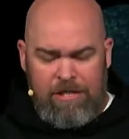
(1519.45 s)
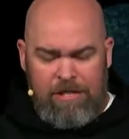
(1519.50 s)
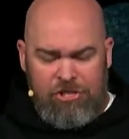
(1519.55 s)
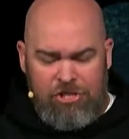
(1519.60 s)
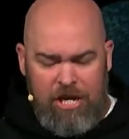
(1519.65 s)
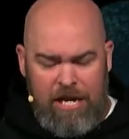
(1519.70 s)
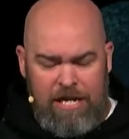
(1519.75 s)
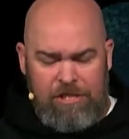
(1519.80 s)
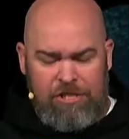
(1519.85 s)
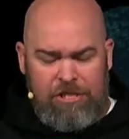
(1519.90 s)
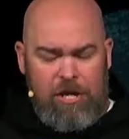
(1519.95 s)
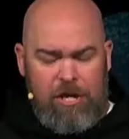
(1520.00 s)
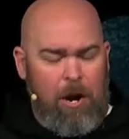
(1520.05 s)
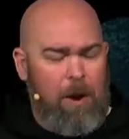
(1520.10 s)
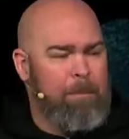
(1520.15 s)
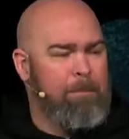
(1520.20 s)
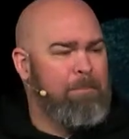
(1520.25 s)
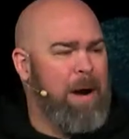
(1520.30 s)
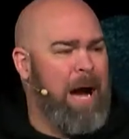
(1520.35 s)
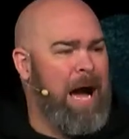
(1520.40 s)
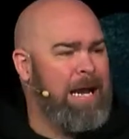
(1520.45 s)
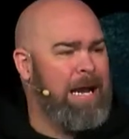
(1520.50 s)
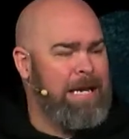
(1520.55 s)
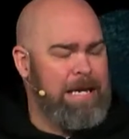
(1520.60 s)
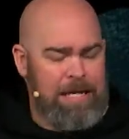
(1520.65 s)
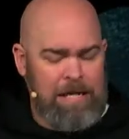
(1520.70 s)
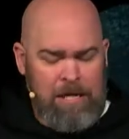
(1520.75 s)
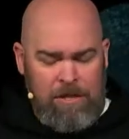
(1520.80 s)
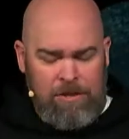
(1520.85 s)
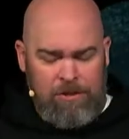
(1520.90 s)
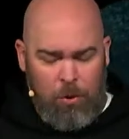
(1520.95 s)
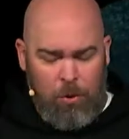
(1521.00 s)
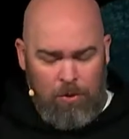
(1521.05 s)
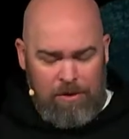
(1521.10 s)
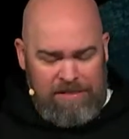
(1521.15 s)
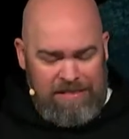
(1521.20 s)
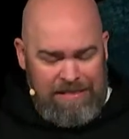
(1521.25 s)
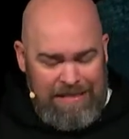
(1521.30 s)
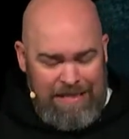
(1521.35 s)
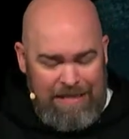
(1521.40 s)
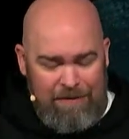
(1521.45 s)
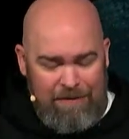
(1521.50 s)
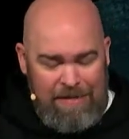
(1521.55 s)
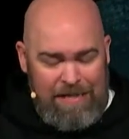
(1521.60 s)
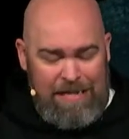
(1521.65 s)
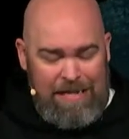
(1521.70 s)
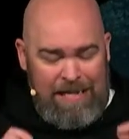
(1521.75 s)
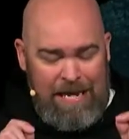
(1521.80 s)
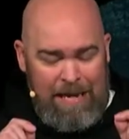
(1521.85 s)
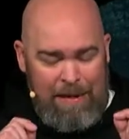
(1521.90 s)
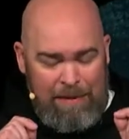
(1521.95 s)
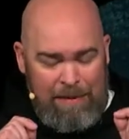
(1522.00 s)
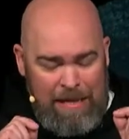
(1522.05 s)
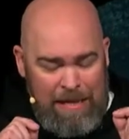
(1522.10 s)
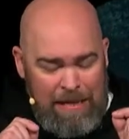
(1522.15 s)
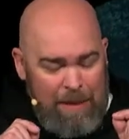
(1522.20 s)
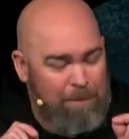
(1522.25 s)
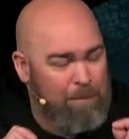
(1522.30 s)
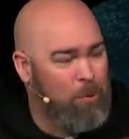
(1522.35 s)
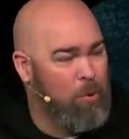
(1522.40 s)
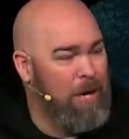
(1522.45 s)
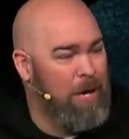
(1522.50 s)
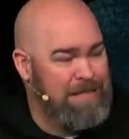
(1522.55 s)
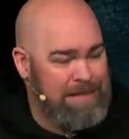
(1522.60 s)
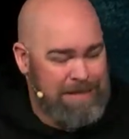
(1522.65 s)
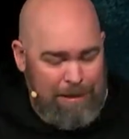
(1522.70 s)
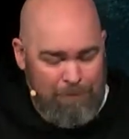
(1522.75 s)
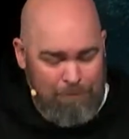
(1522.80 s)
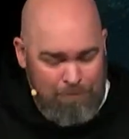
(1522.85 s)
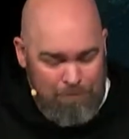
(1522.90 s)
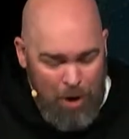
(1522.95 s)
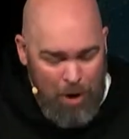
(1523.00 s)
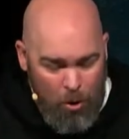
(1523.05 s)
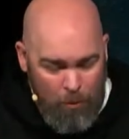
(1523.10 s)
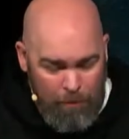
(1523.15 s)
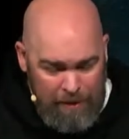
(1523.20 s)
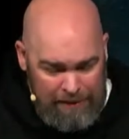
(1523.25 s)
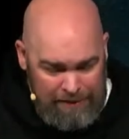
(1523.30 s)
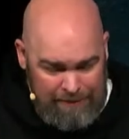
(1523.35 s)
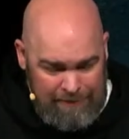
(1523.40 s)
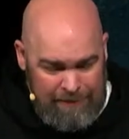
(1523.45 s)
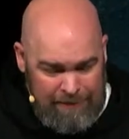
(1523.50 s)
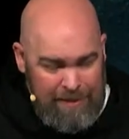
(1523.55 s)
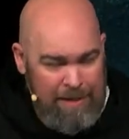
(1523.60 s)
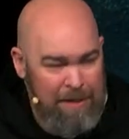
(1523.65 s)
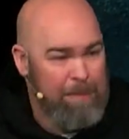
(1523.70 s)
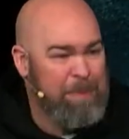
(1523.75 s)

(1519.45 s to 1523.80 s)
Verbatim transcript: changing our body towards living in the present moment,